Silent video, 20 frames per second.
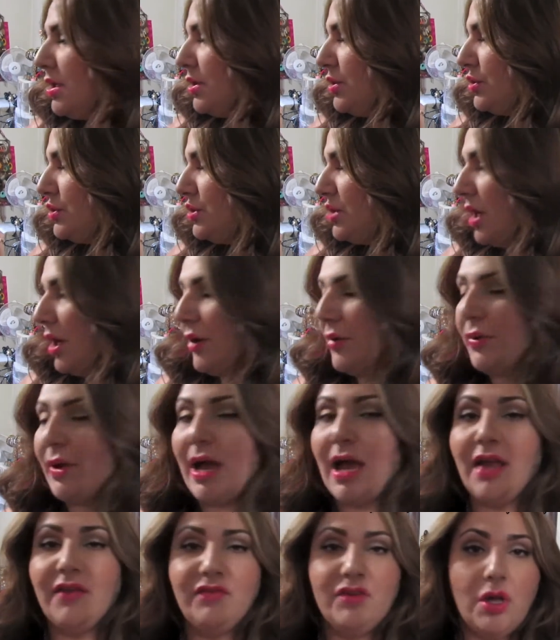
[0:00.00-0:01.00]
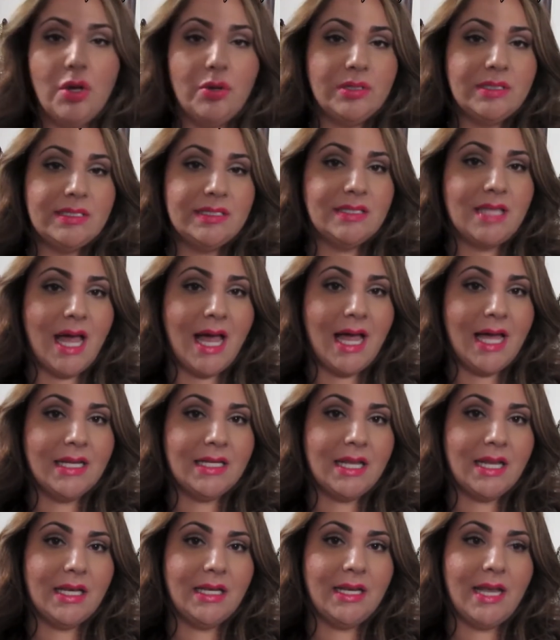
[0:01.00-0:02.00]
So I've noticed that
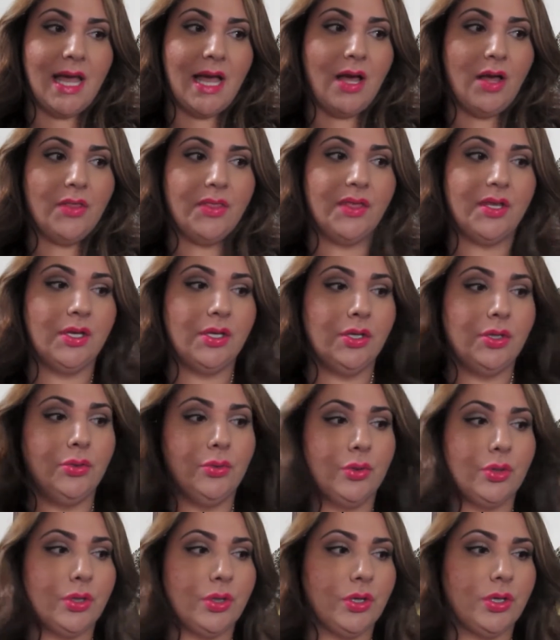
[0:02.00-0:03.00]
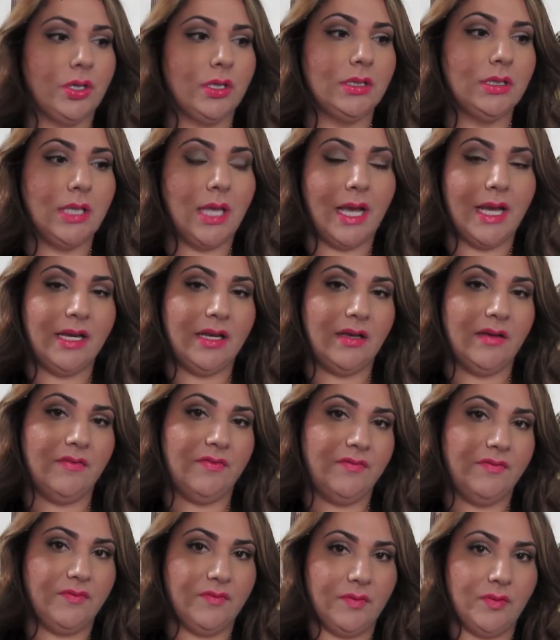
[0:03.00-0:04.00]
now the newer line
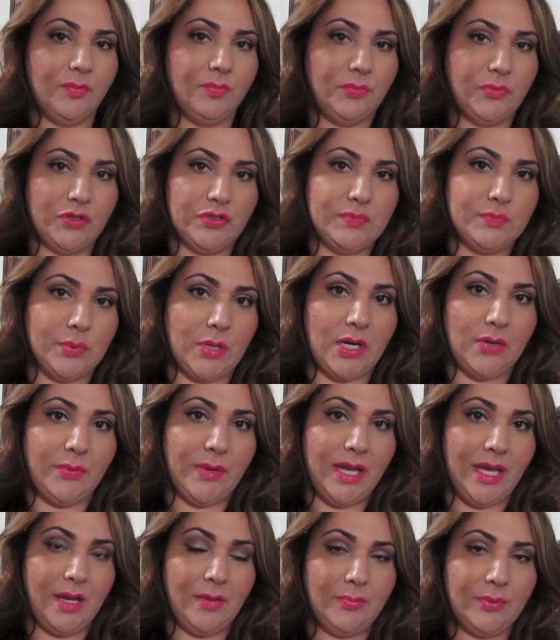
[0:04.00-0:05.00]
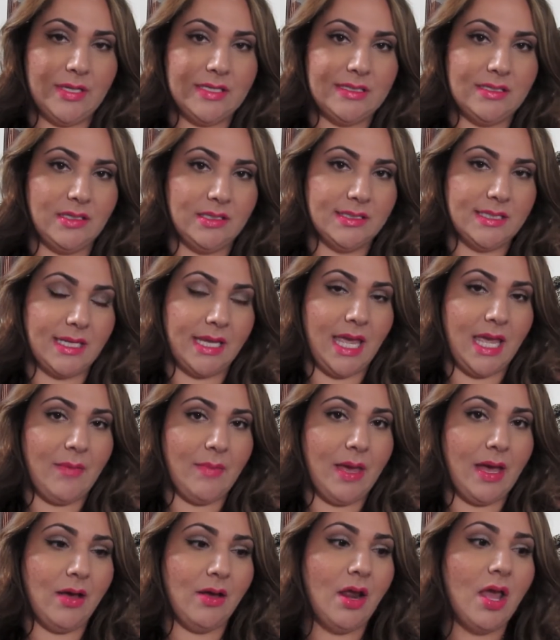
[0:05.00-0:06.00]
of those Broadway Impress nails that came
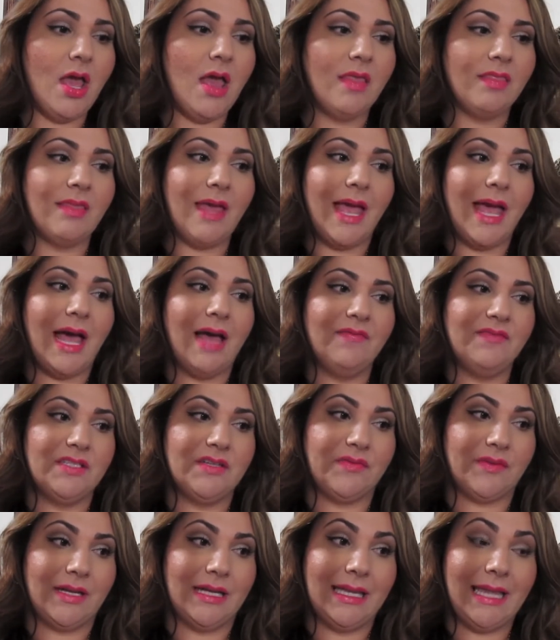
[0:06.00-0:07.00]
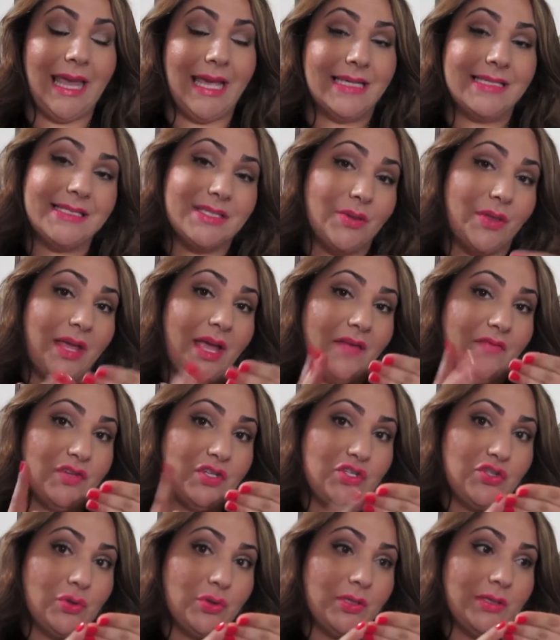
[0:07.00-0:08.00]
out, they have different lengths. So they have a
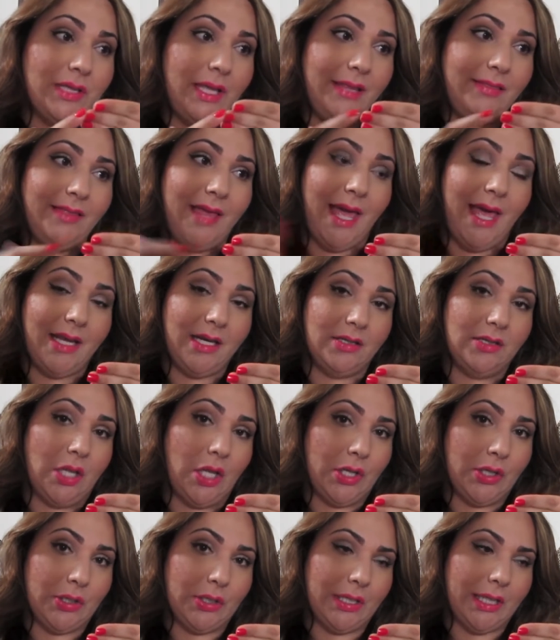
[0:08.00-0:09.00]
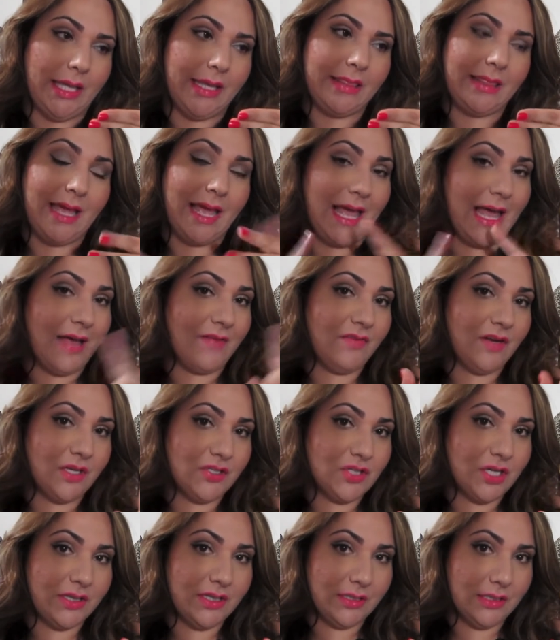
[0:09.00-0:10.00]
shorter length and a longer length. I have not
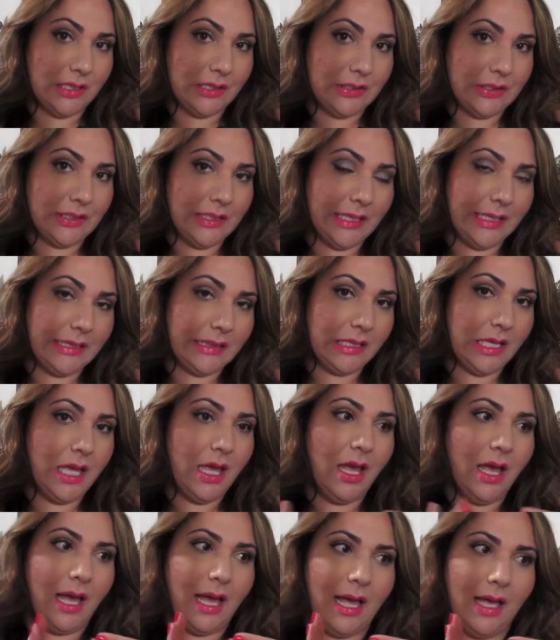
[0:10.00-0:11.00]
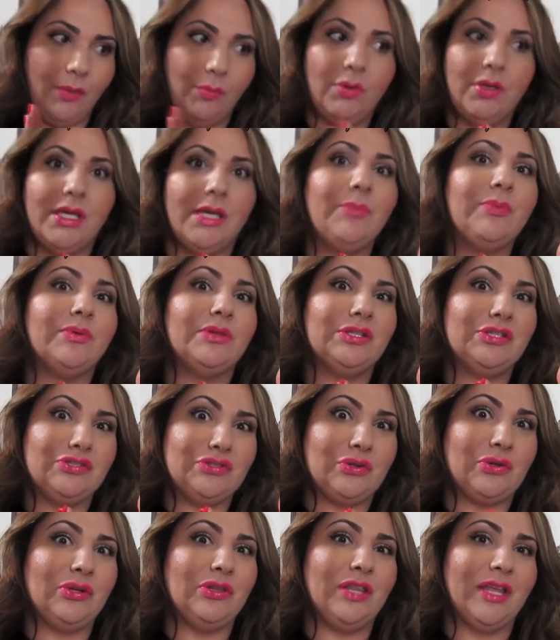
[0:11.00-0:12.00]
tried the longer length. I will keep with the
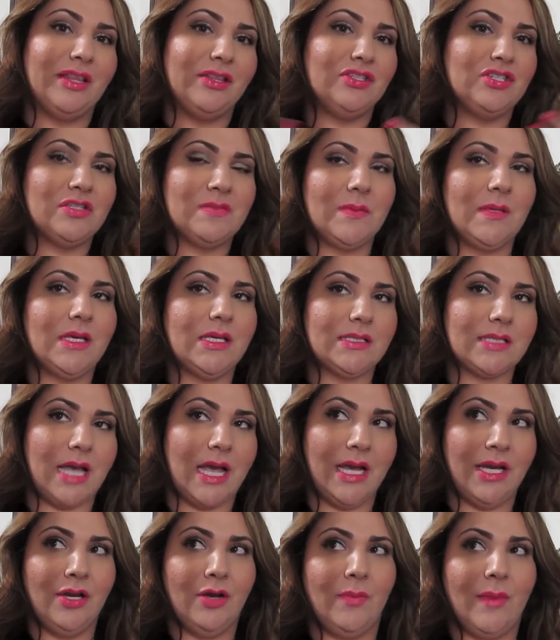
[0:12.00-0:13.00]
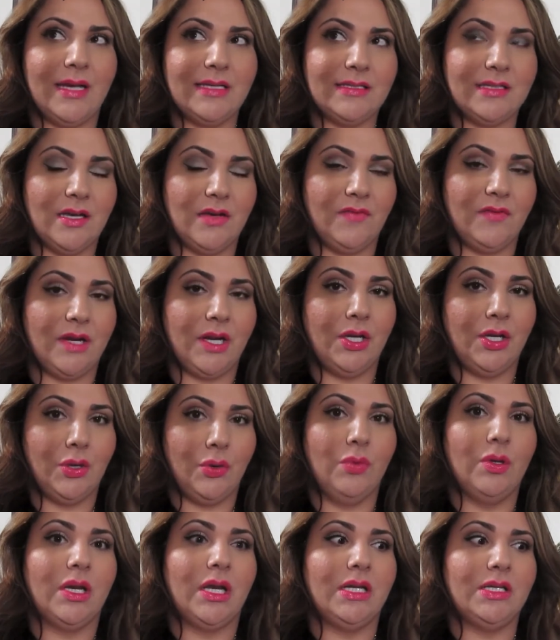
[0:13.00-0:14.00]
shorter length just because I know myself and I know
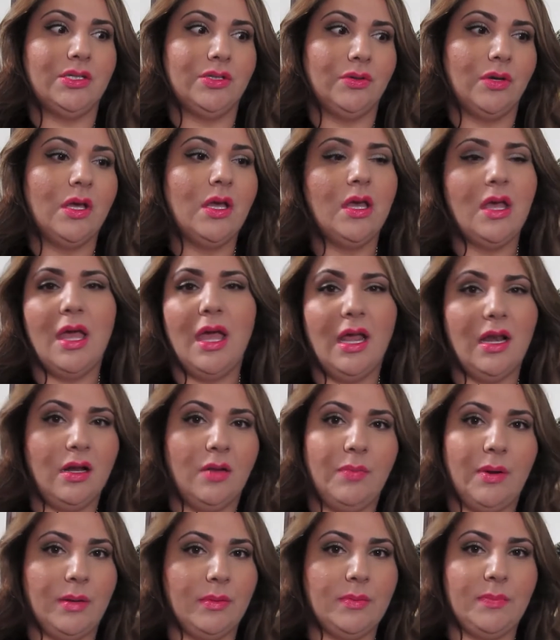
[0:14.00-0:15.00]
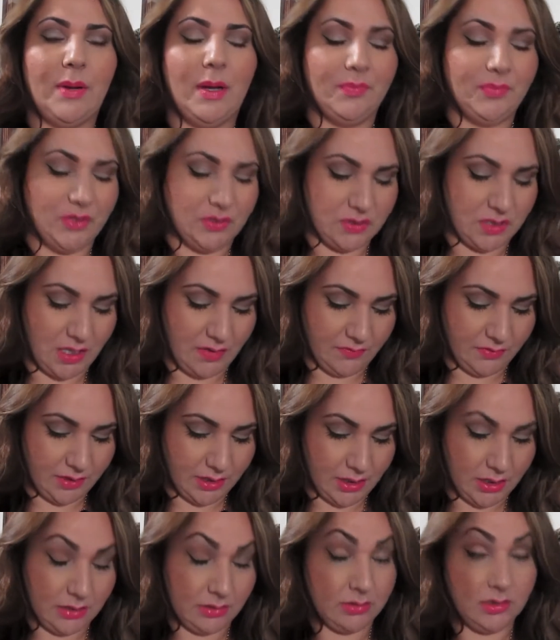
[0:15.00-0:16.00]
what I do, and I'll probably pop those off
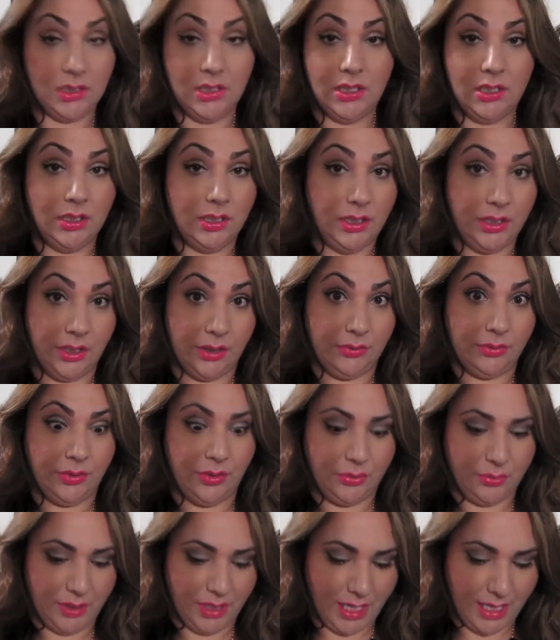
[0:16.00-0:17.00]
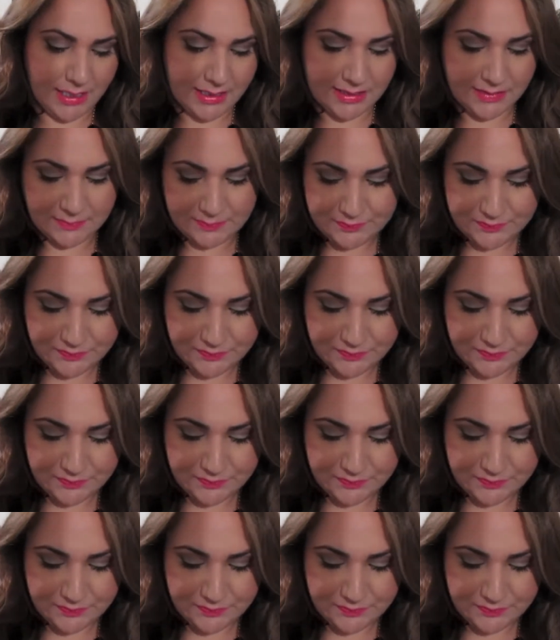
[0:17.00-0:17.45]
within, you know, the 3 days.